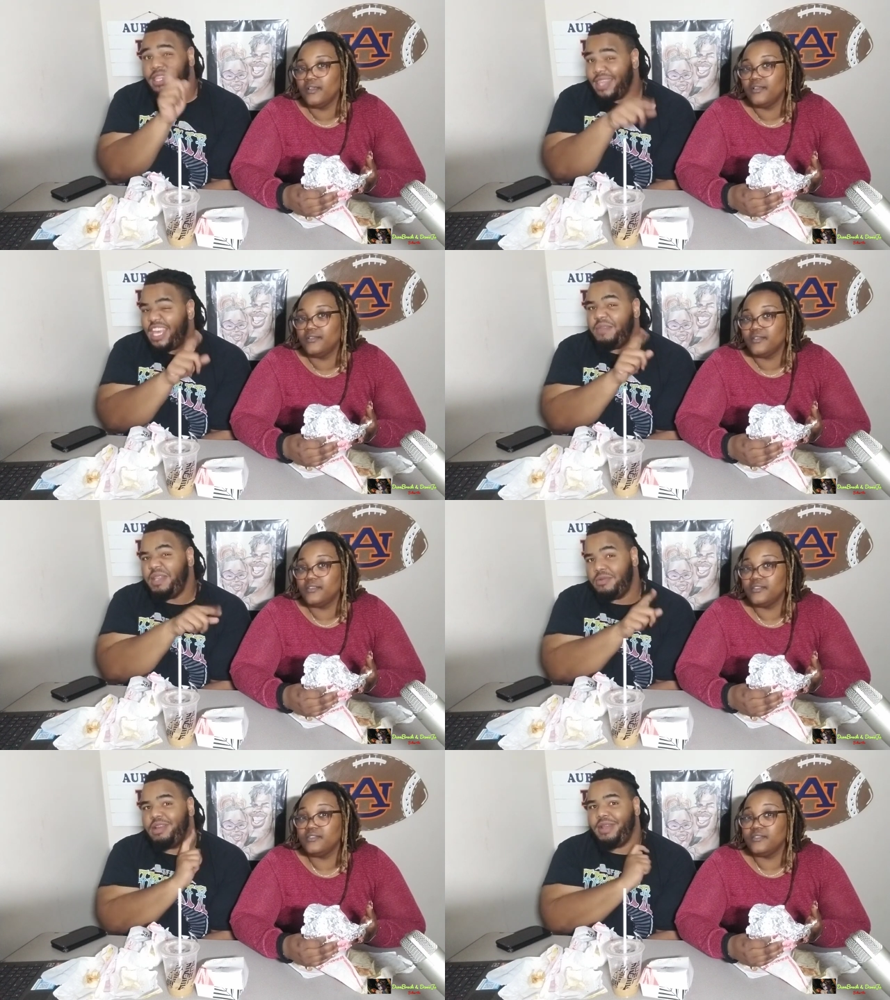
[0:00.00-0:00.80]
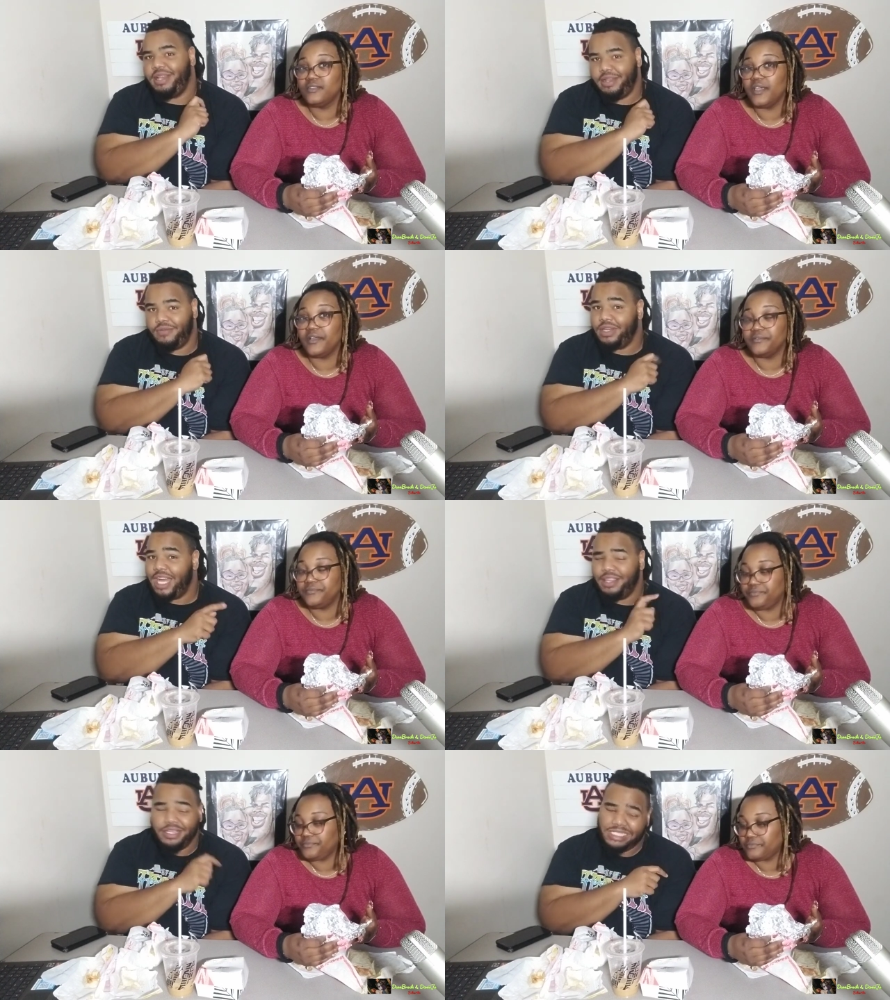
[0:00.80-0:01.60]
Speaker 1: that could be number one right yeah. now for
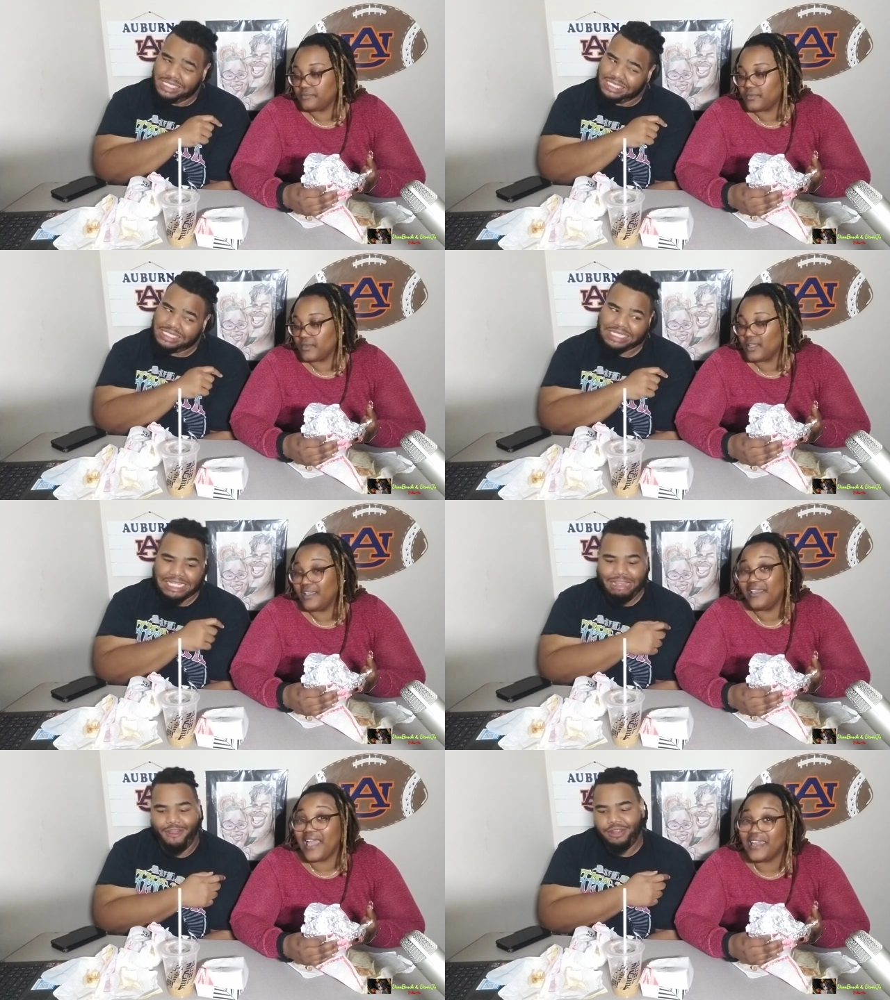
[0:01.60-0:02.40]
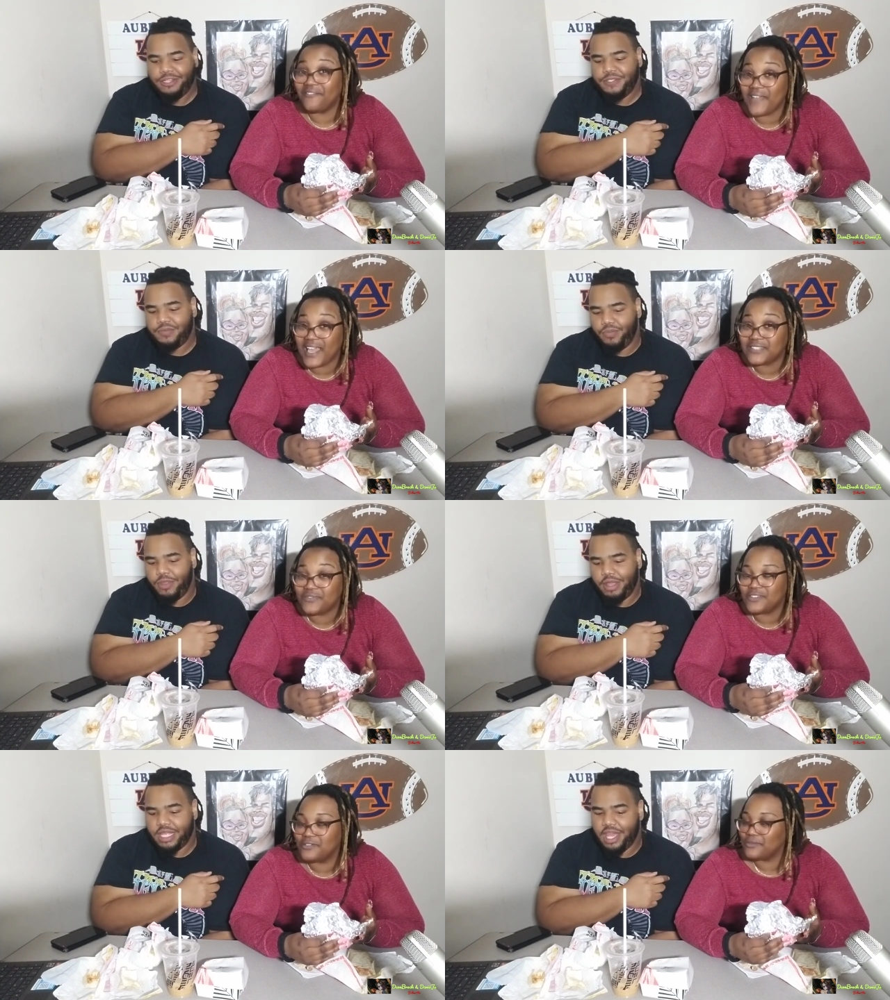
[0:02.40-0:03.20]
a dollar. Yeah.
Speaker 2: At a
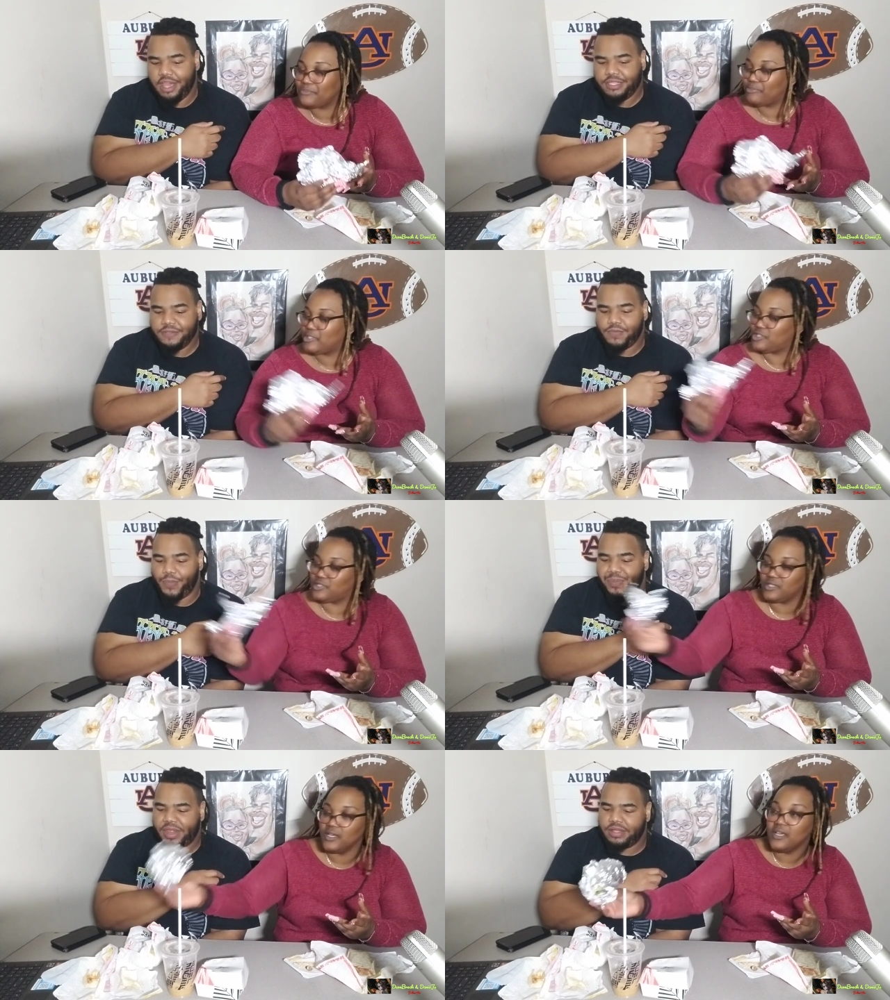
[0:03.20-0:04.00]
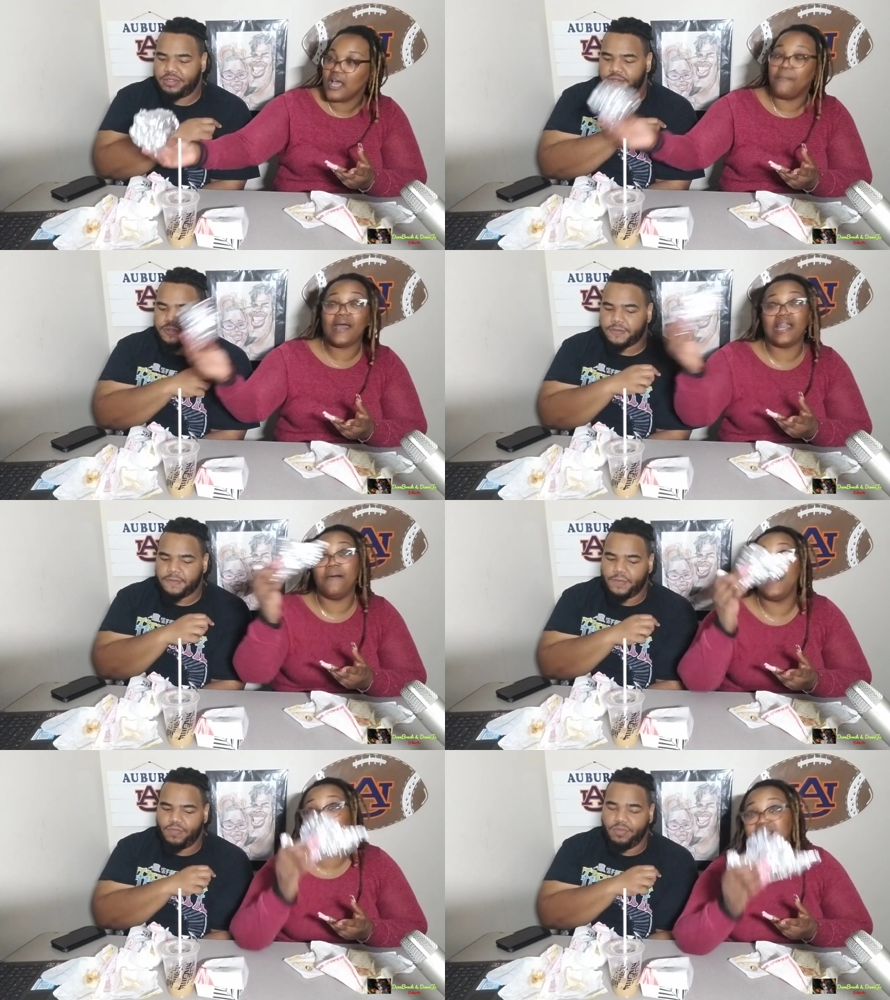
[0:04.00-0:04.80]
fast food. Yeah. I'm
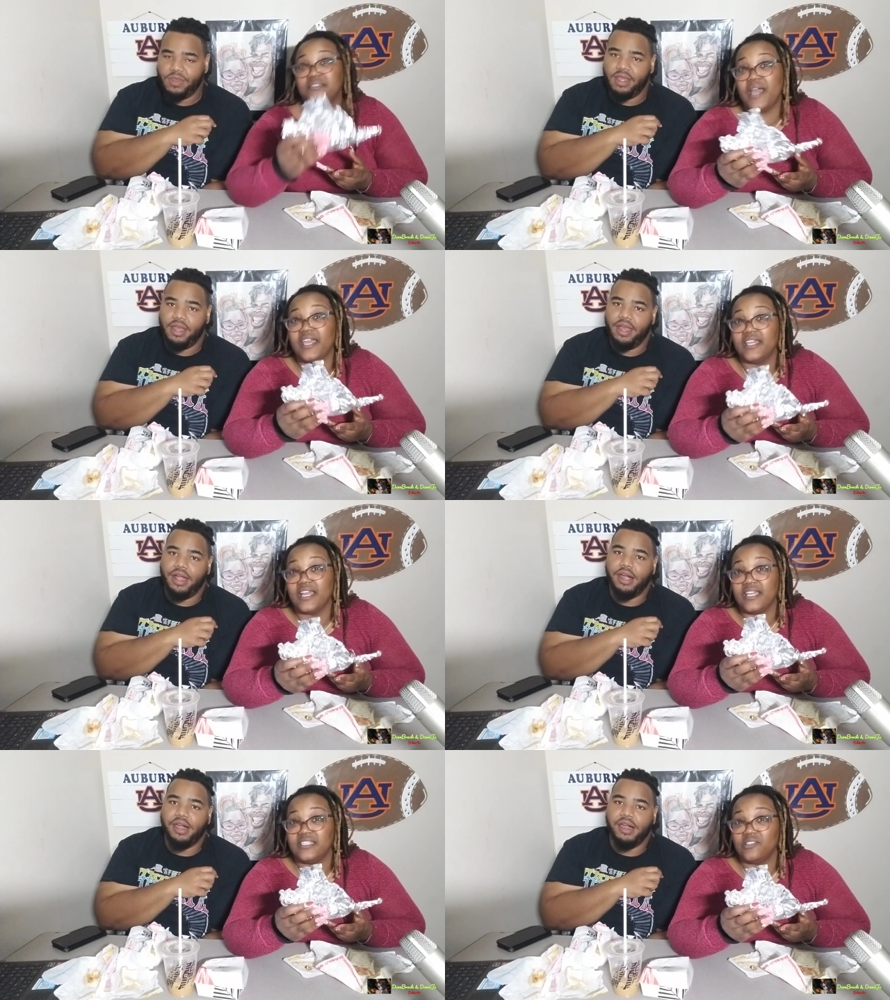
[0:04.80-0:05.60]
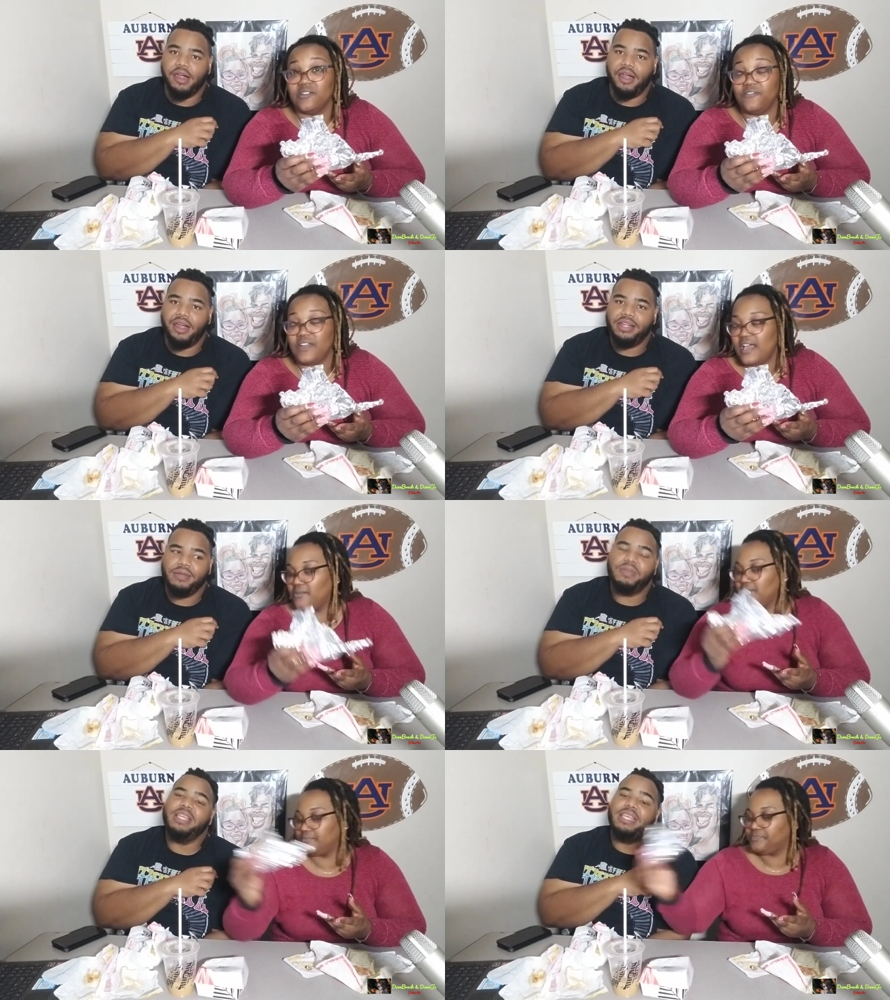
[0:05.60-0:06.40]
gonna, I'm gonna ask them. Hey, can I get this on a
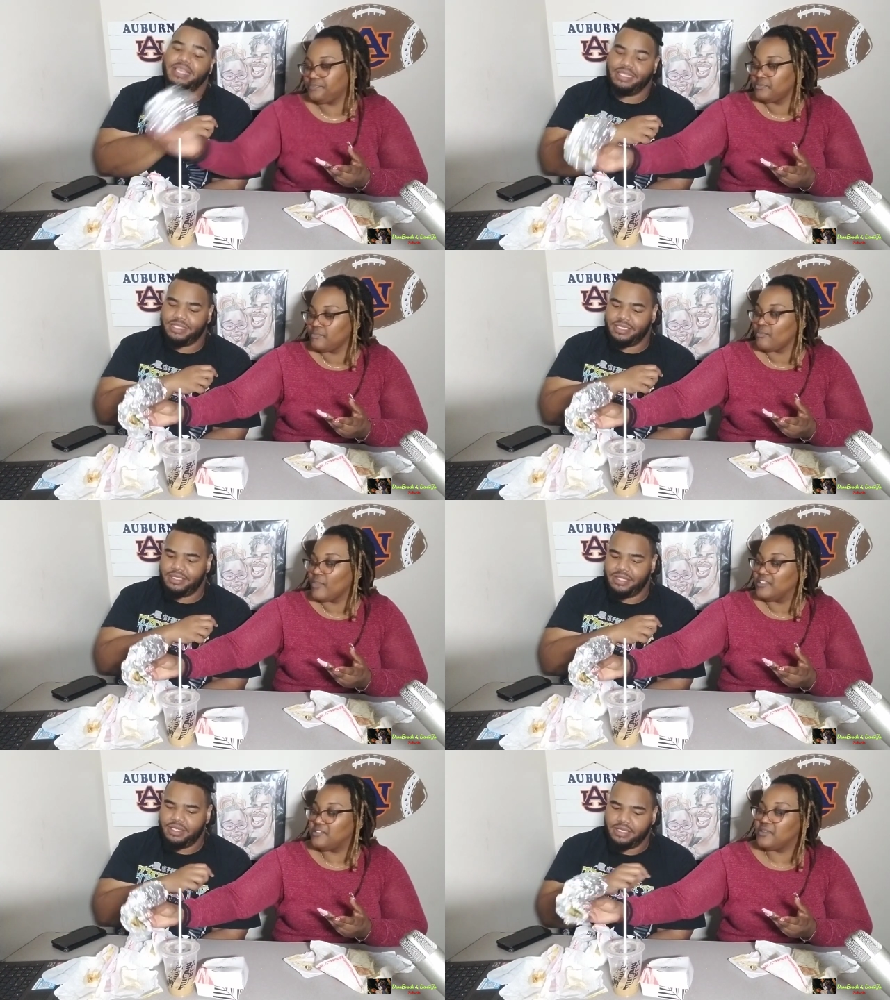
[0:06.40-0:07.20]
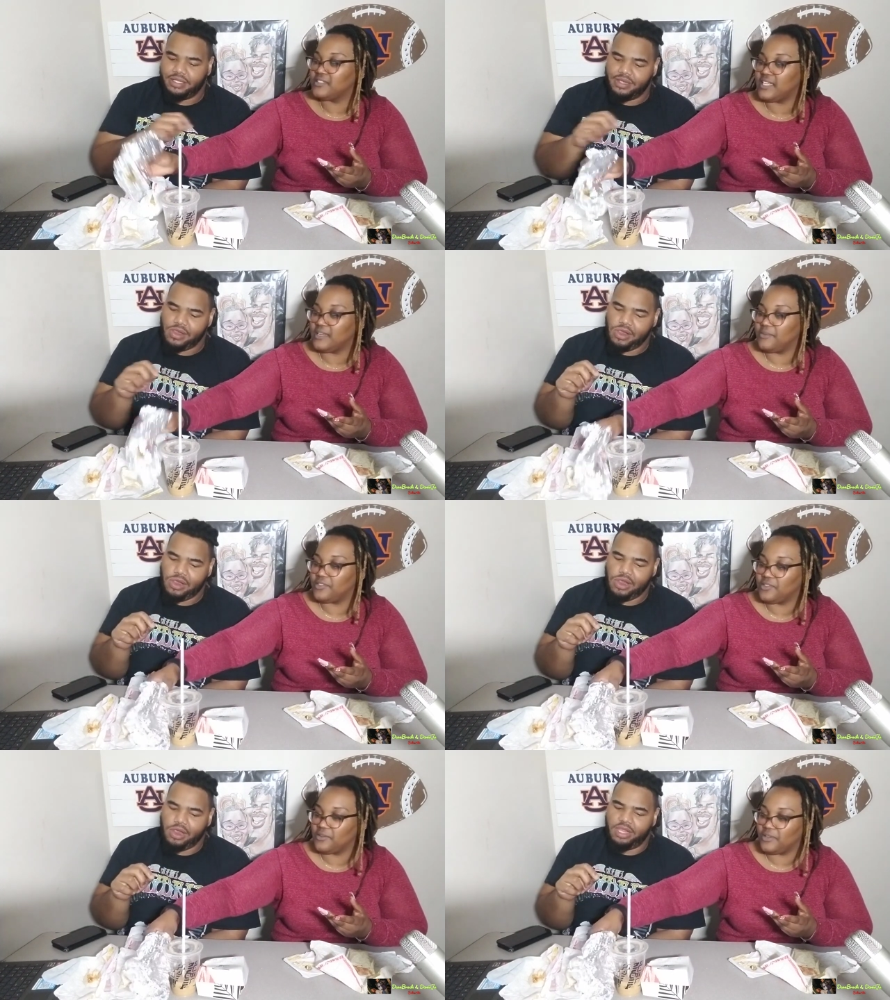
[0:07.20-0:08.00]
flour? Please. So we're gonna say
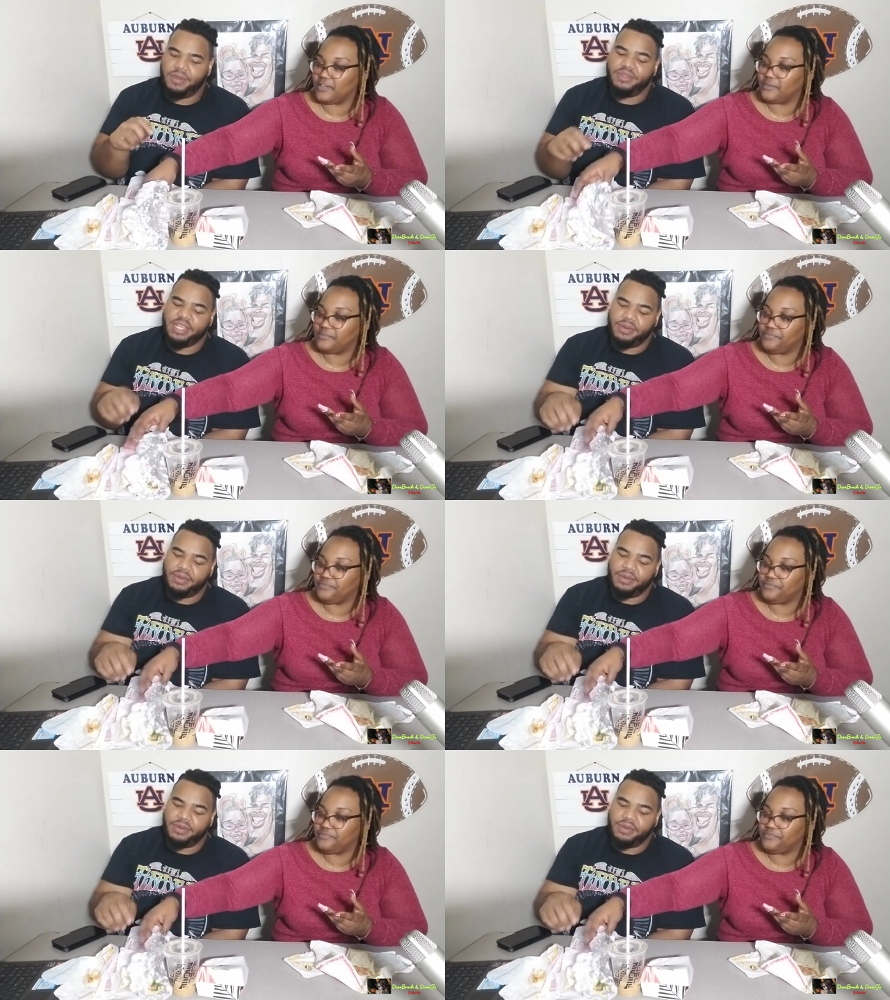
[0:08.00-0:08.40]
number three. Number three,